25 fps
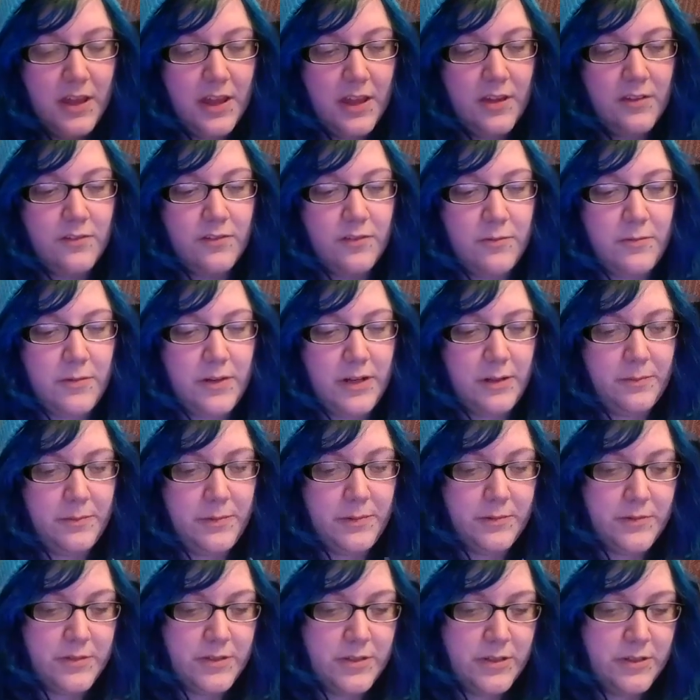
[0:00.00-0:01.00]
from what I'm
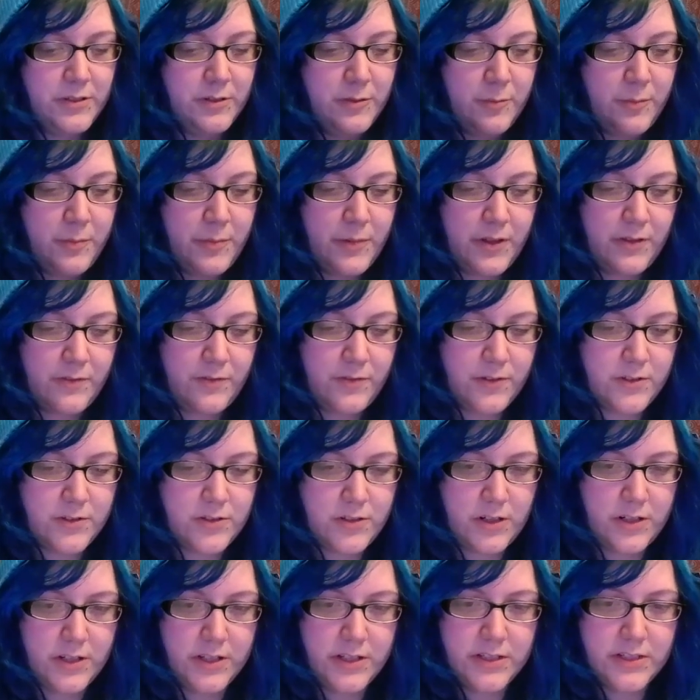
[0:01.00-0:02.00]
used to, but for
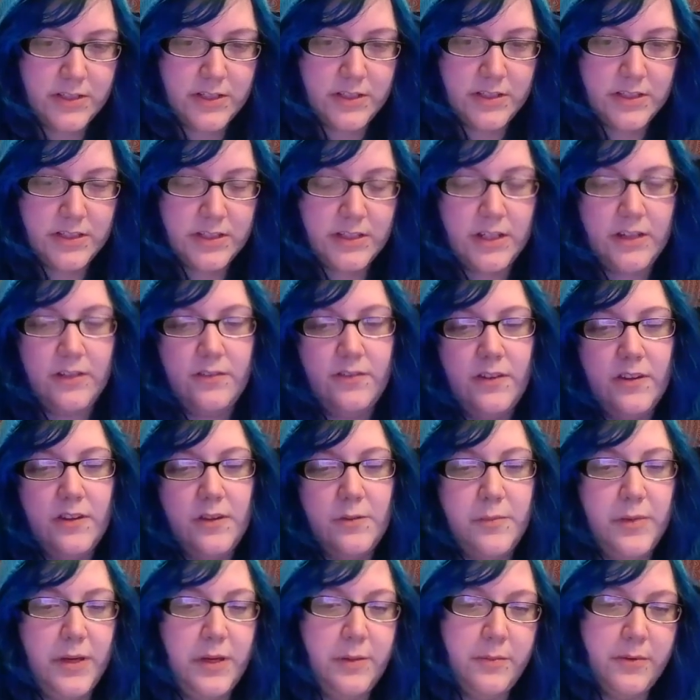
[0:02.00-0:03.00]
drawings and stuff, and the
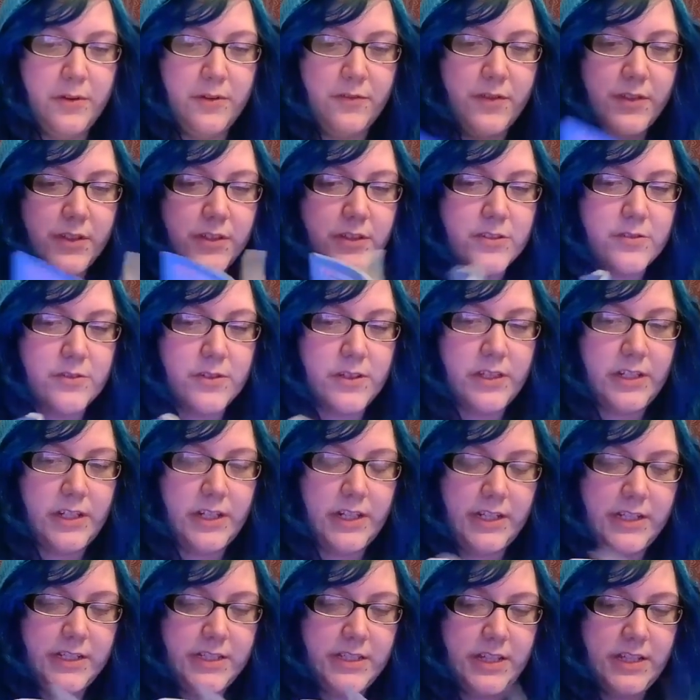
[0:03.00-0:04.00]
paper feels really
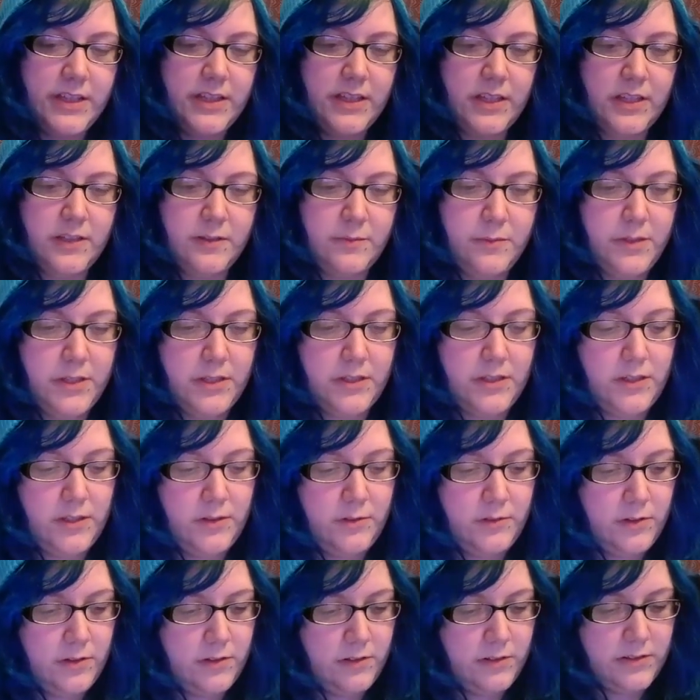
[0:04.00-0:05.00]
nice, I think it'd be a
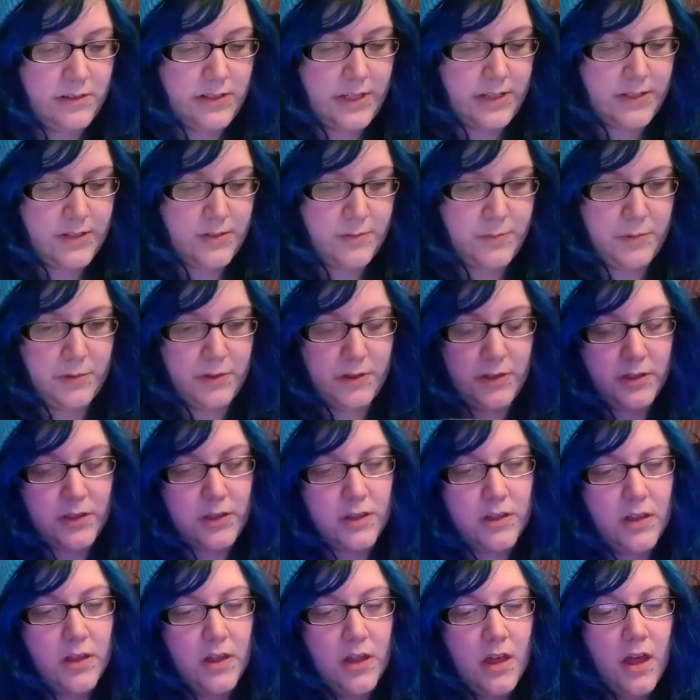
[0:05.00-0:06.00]
cute little sketchbook.
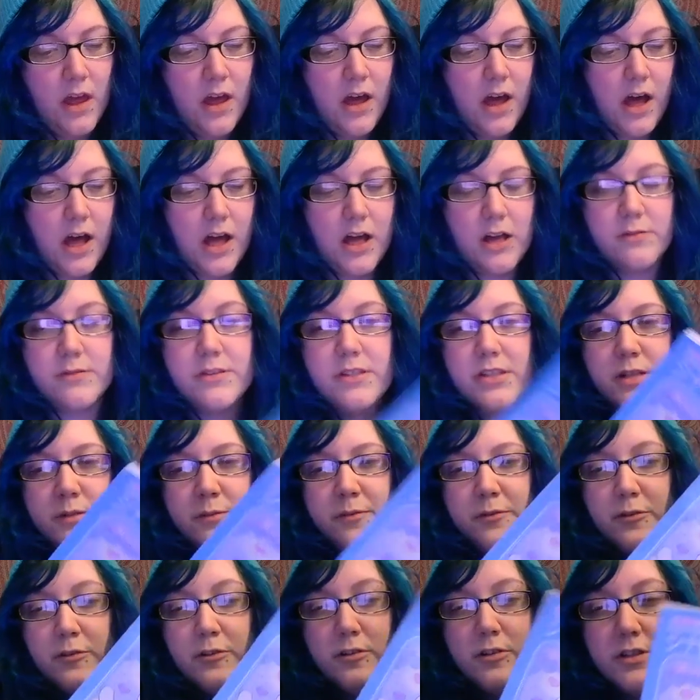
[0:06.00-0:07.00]

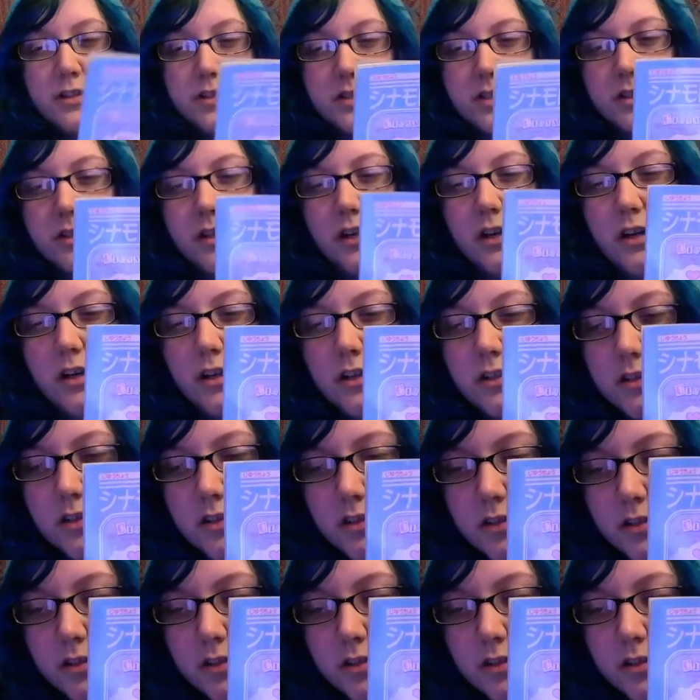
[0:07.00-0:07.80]
Cinnamoroll is a dog.